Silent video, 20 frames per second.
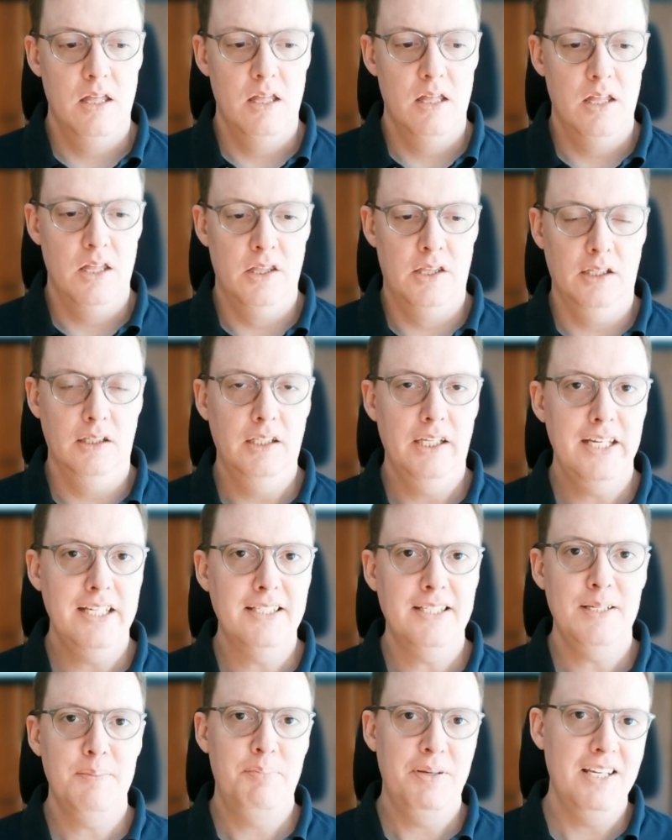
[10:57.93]
The
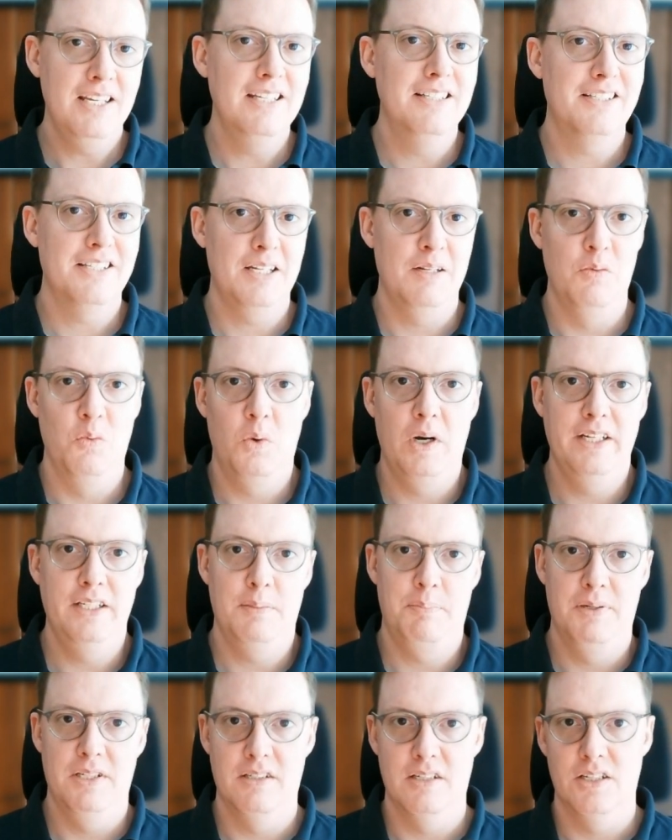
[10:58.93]
lazy piece in white's
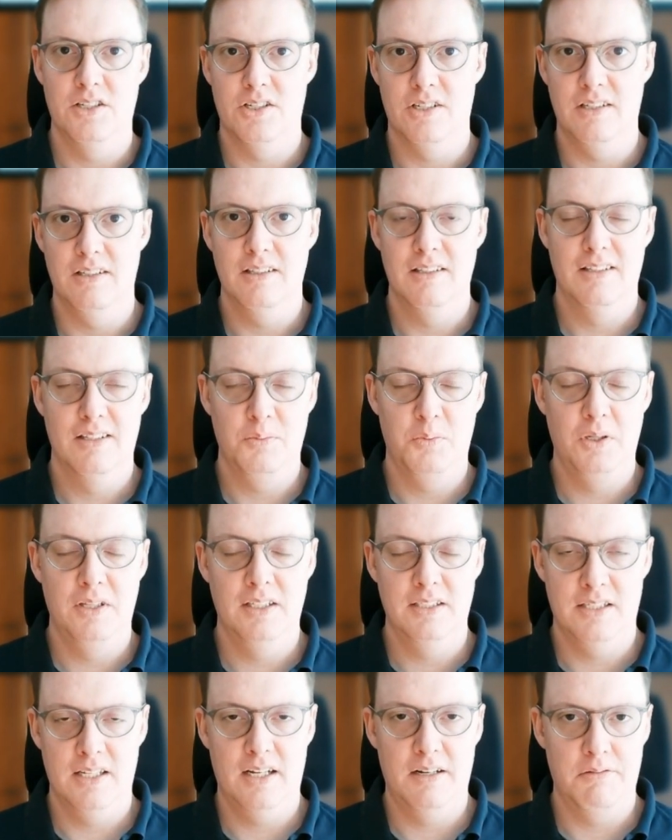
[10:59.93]
position, the one
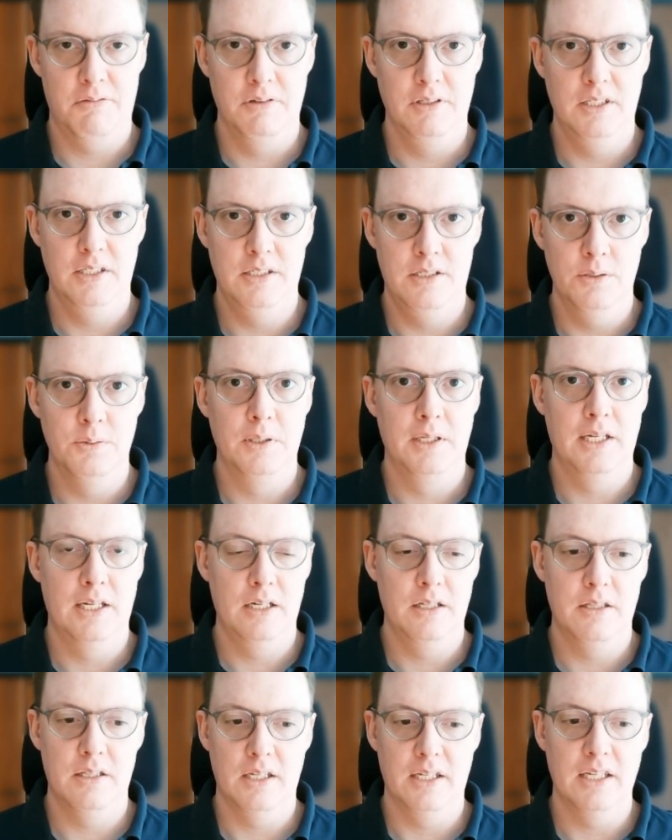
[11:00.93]
that's not really doing
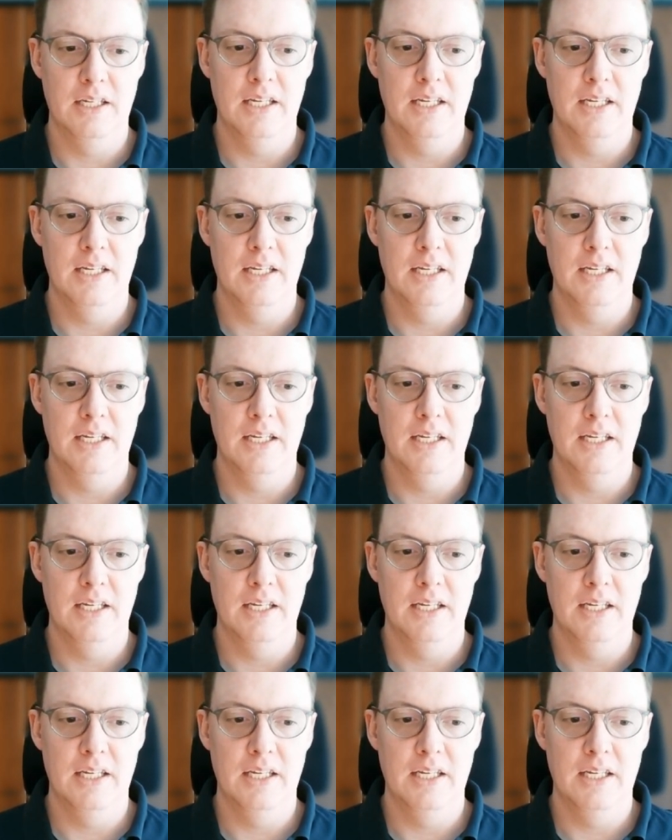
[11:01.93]
anything,